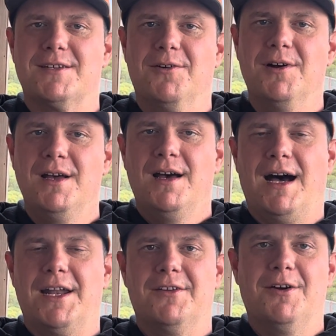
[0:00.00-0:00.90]
So
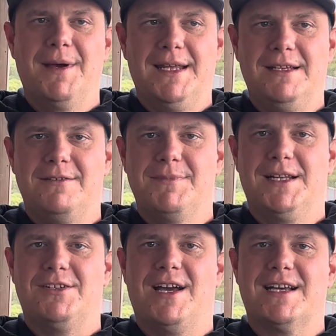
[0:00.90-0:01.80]
I don't know
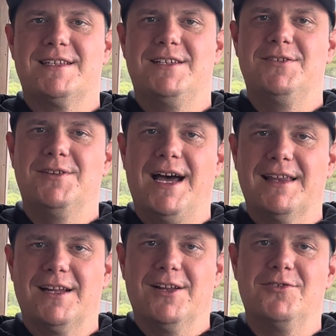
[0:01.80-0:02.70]
many tracks that do
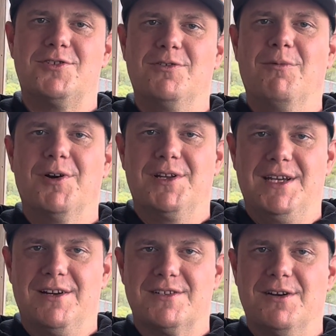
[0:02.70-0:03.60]
that, let alone two in 1 year.